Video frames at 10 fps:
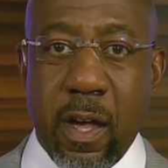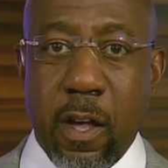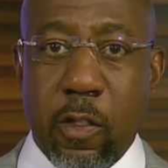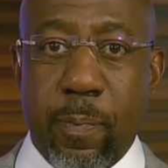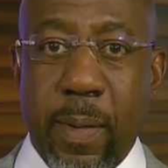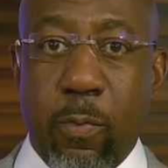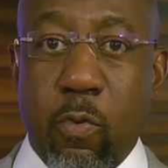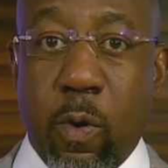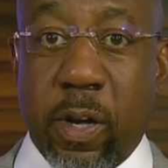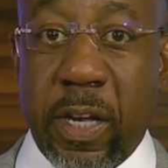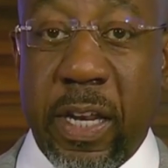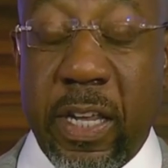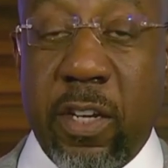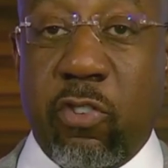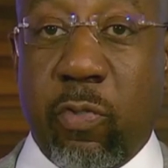other people who work in the
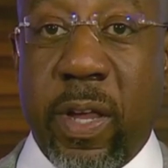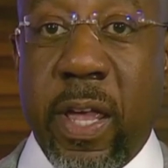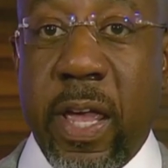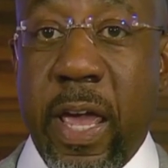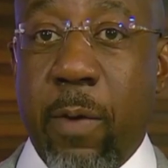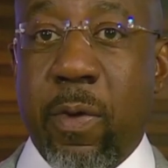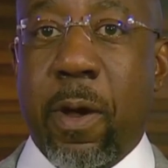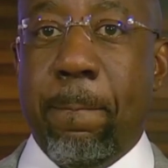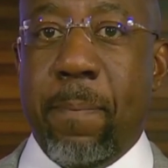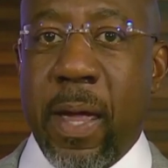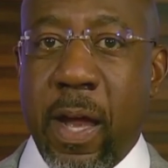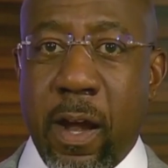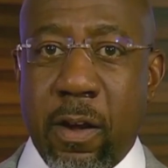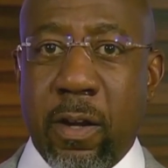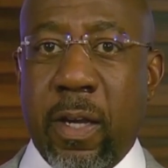industry, and we are
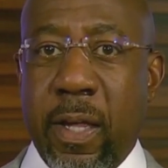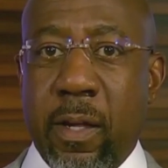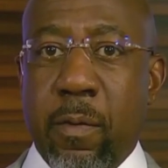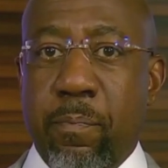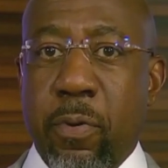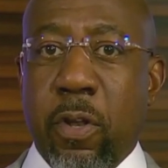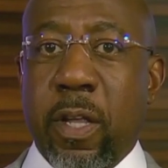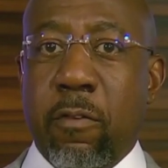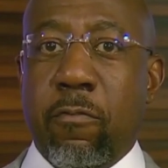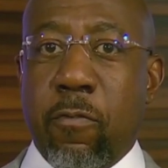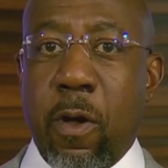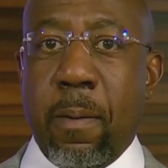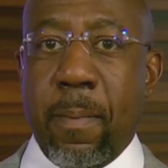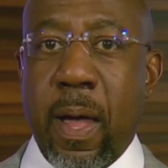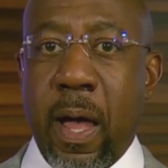barely pulling
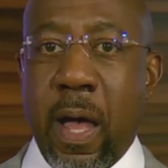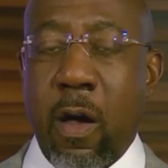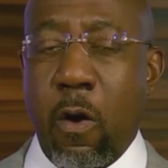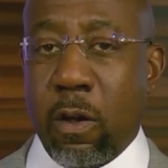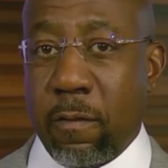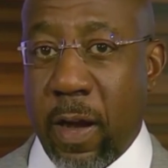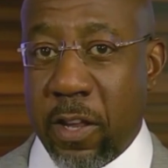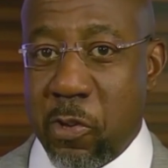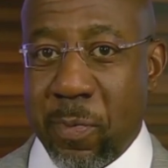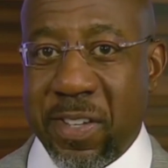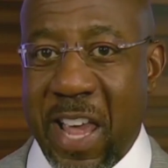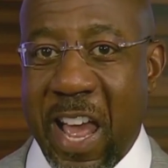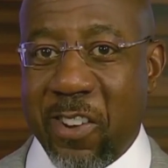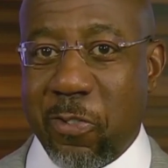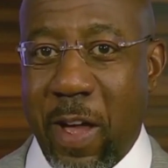from uh, all of our human talent.